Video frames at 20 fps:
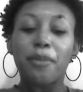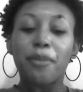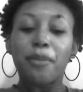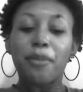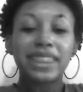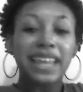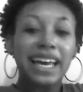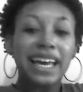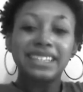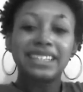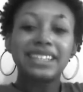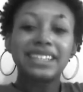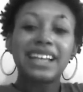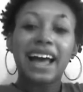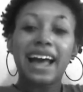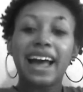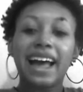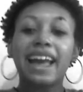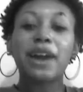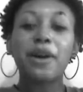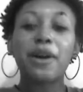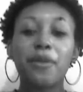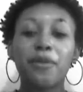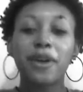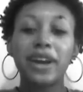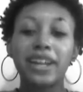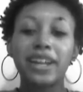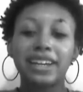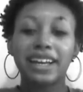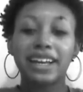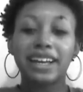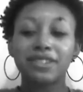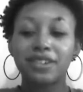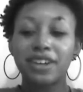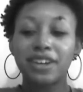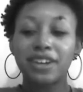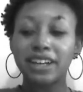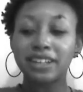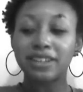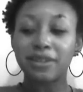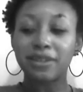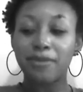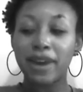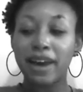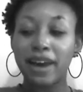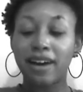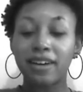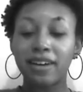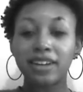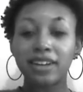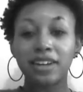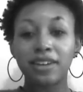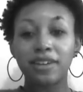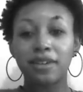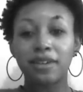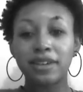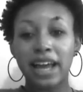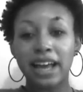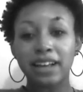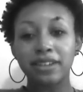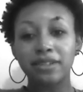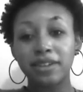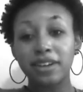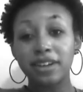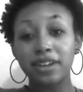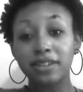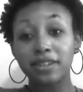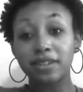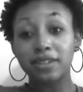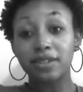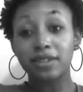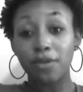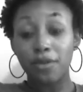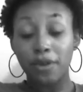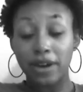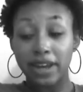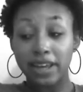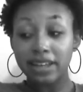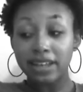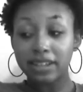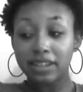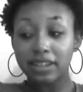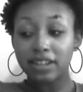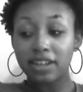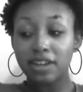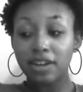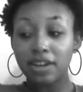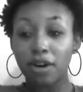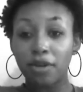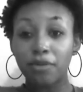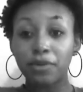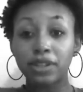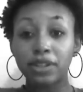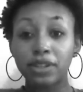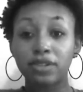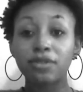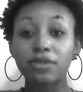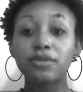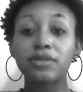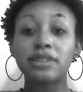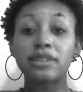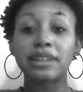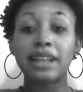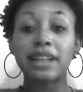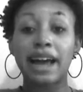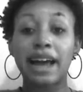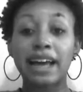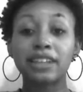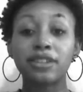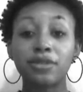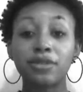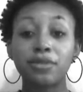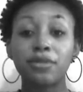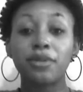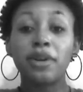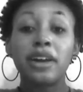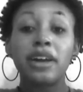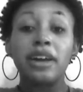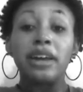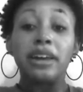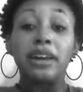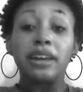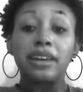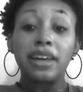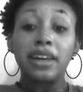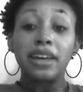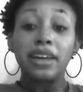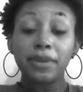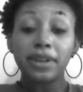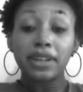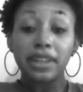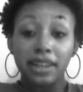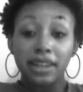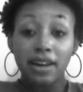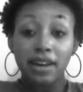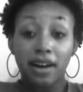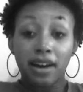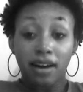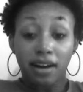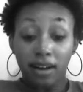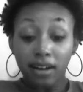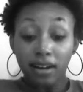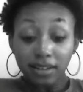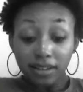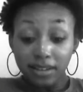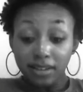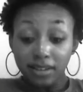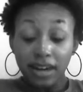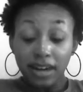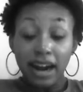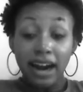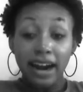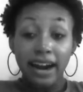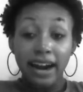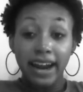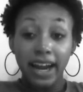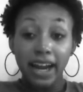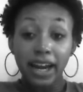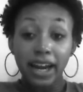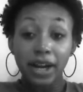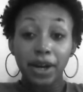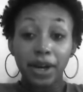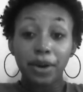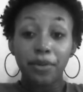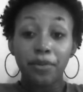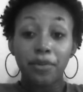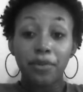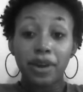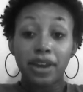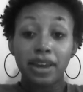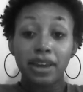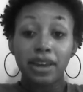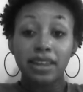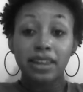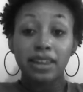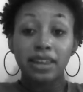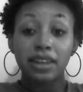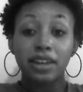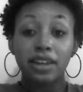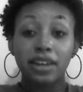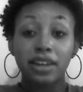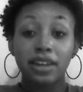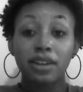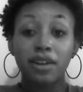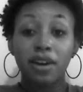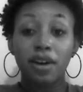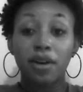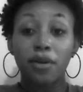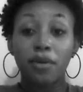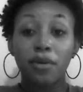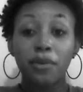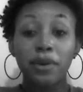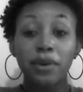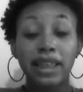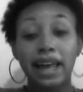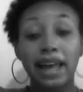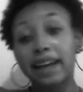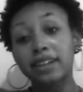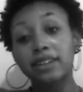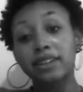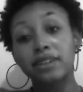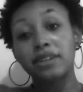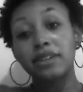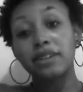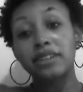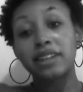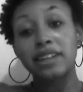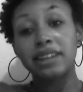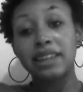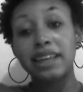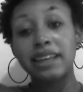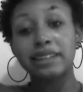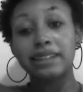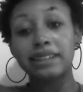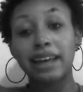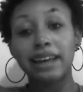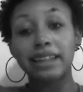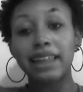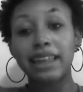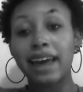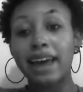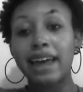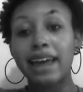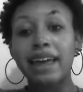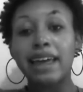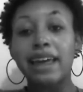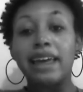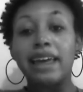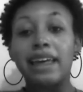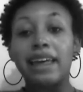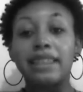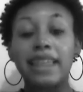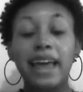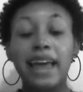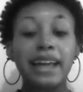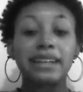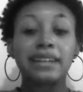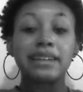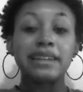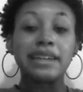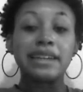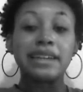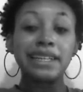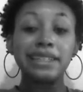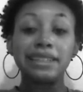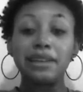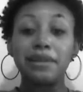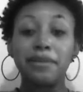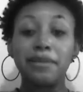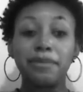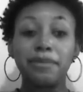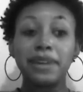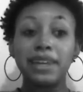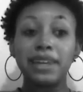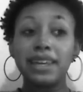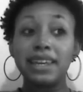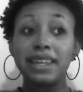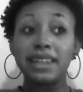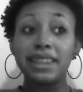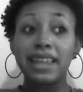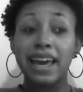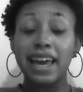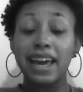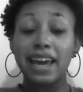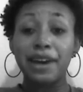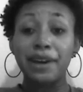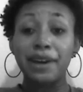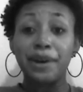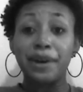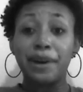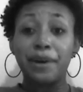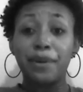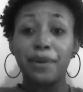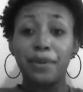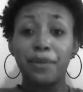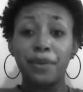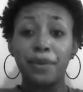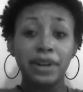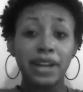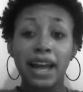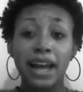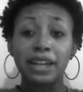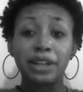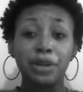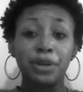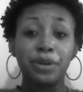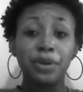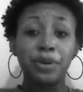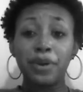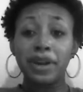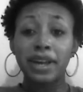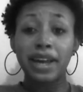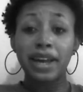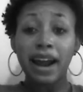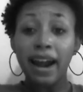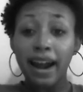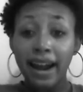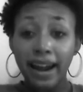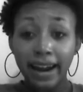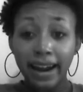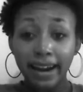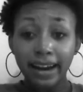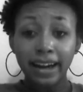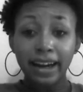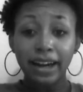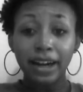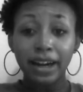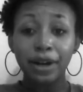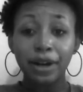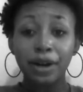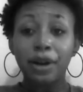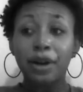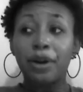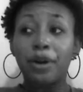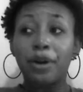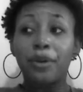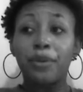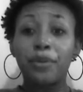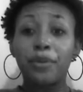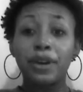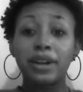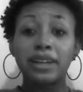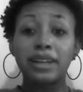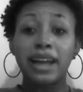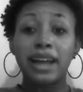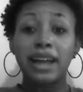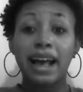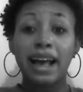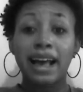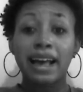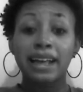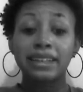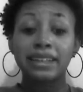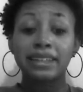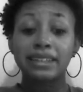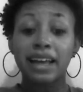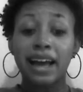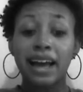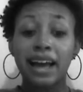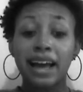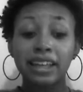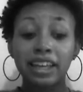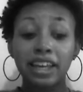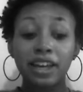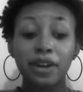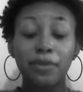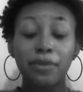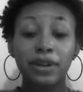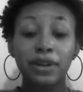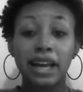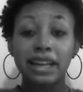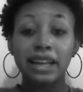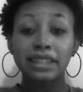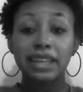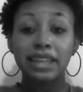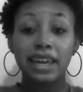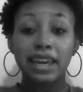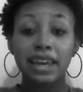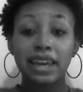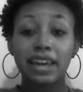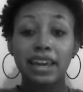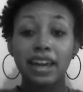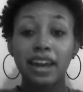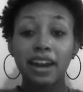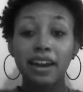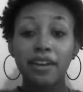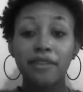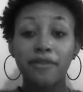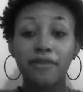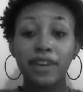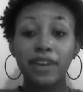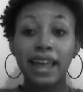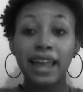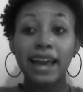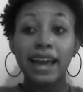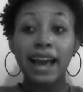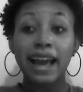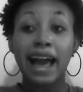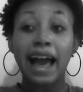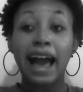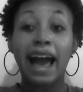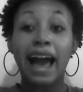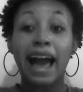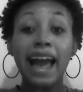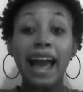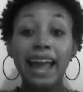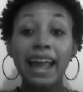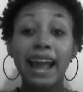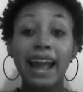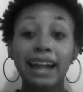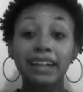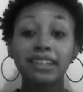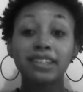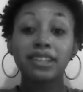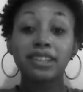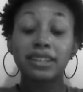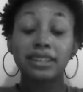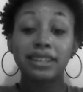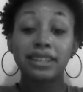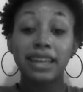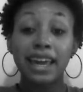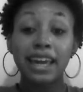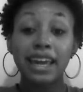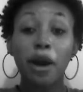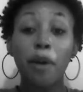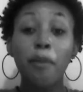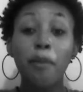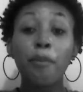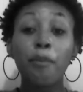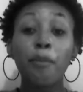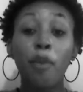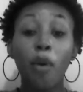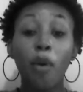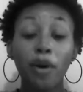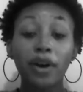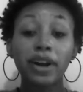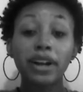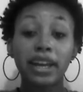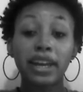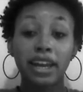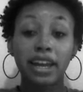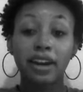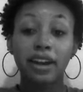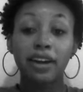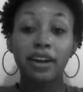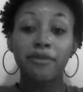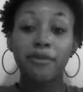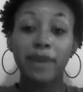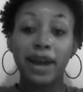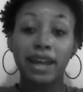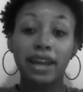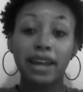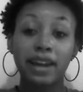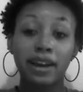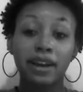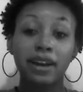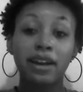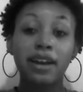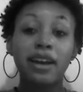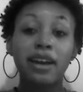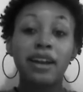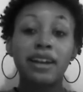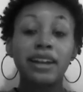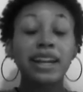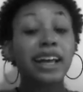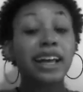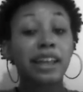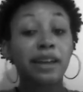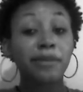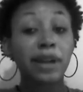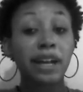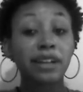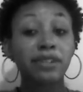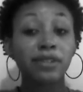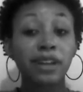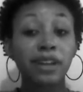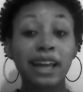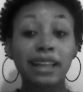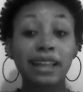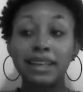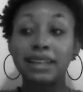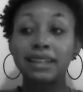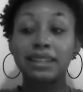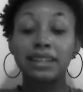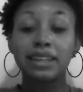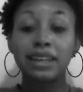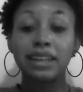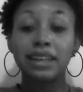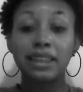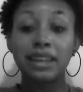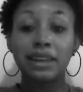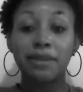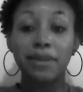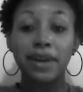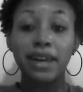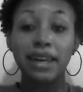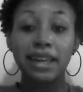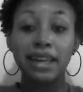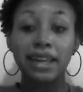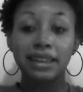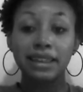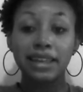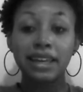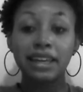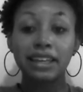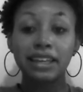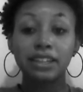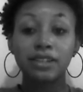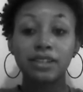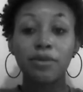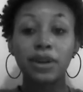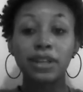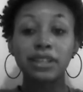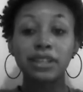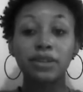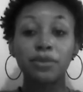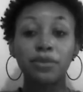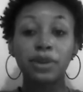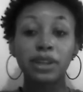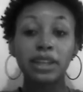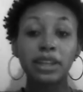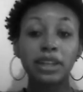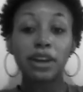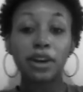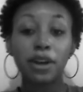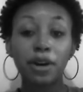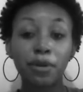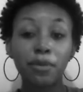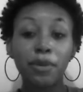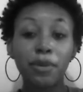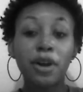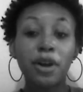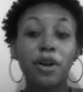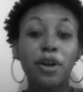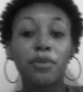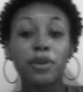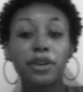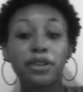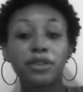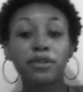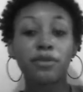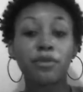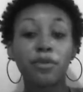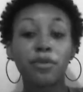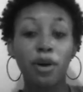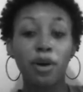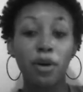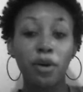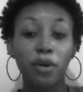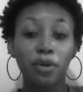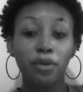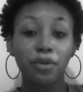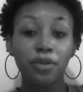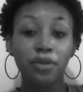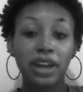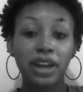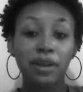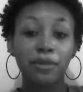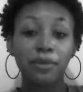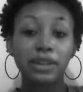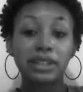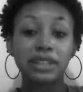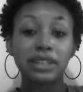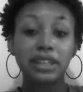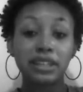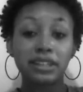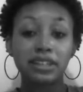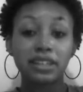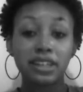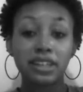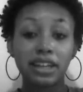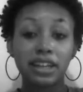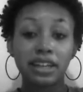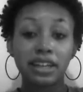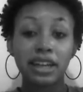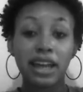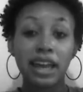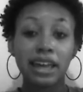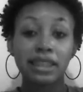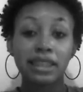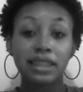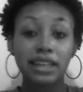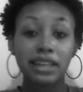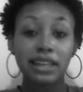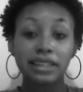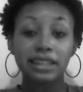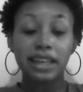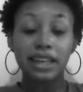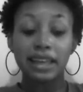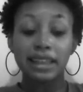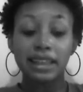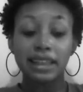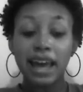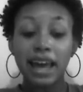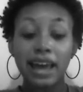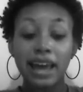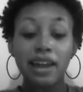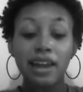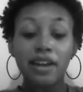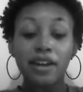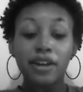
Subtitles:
but that's not what natural hair is about. Natural hair is a choice. We choose not to chemically alter our hair with, relaxers and things like that. That doesn't mean that we're not doing our hair, we're not styling it, we're not taking care of it. Like, I actually take more care of my hair now that I'm natural. And I think it's a good thing because I think it's going to really help with growth and retention and things like that.